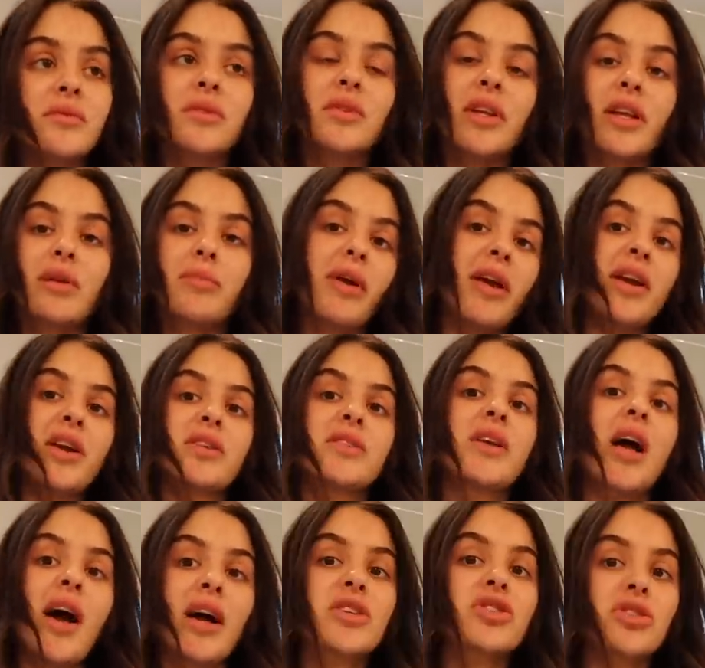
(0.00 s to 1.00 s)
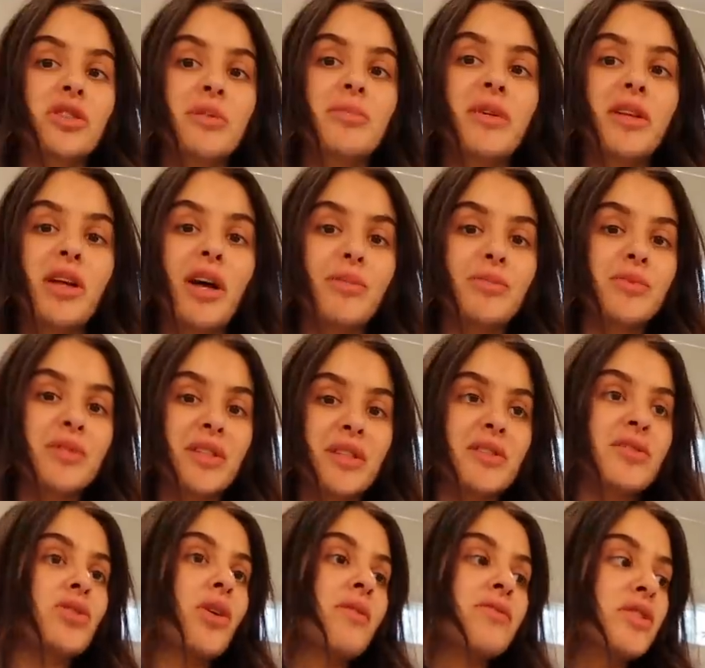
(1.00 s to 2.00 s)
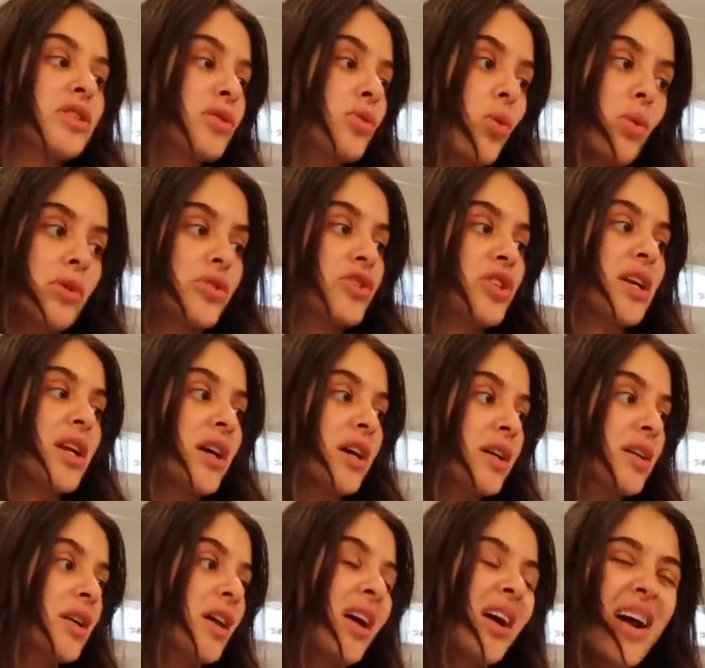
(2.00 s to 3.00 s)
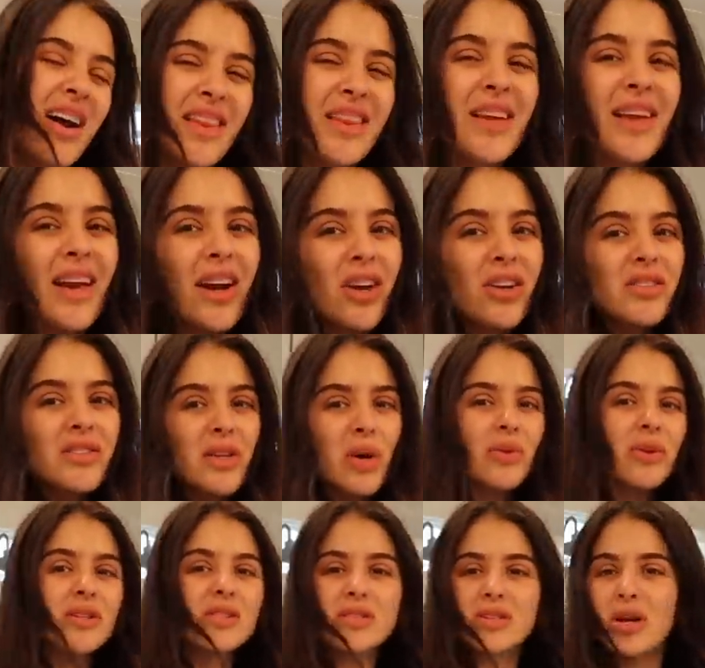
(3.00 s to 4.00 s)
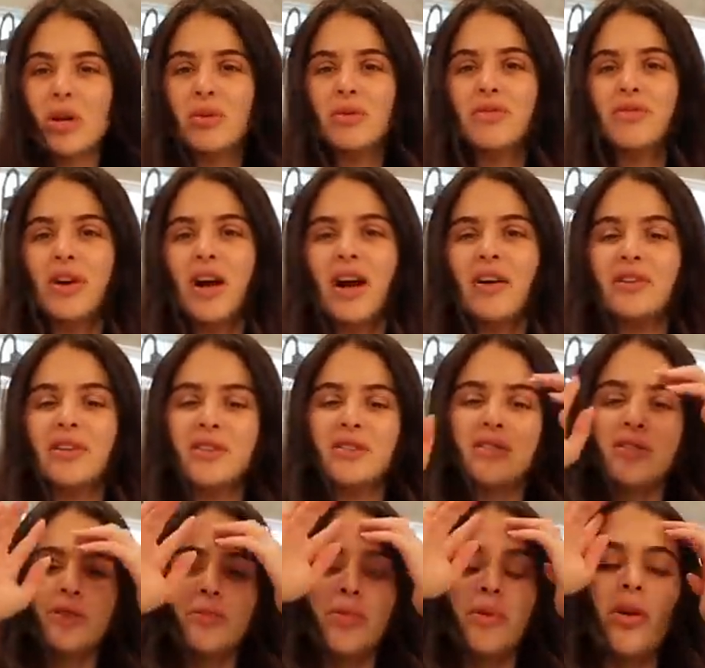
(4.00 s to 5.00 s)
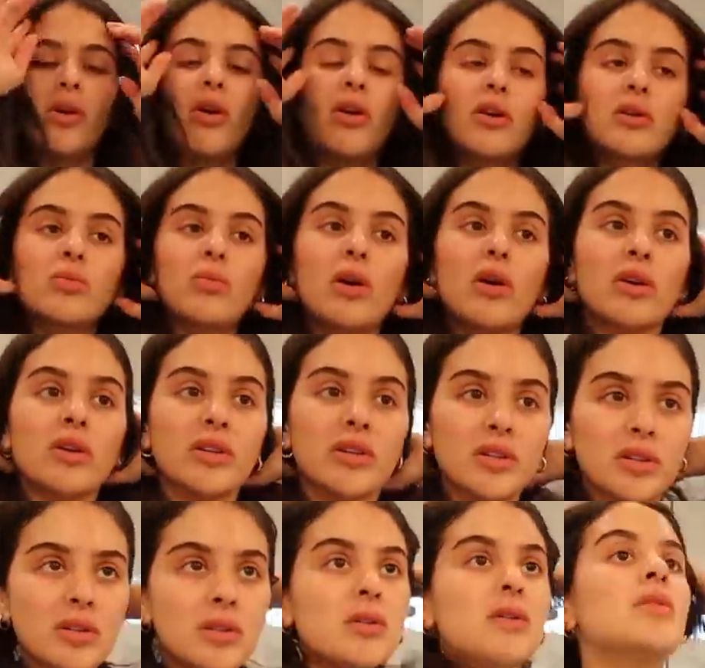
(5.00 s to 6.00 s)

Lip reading: Like my hair actually becomes like soft and gorgina. I think Arizona is known for having super hard water.